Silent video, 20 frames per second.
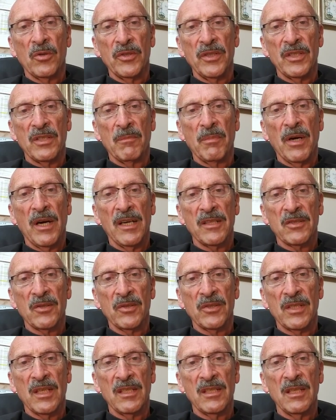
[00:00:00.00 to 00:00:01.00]
his
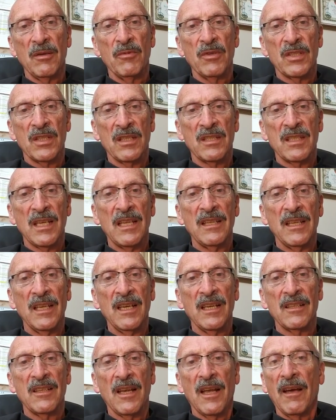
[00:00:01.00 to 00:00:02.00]
apostles as he was ascending
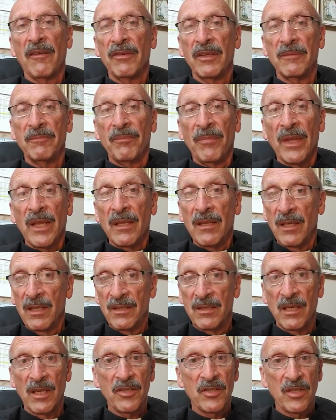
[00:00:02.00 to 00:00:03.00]
into heaven, the
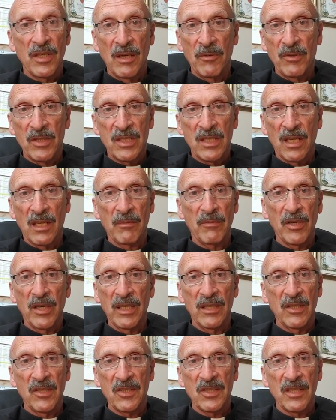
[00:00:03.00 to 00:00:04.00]
ascension that we're celebrating this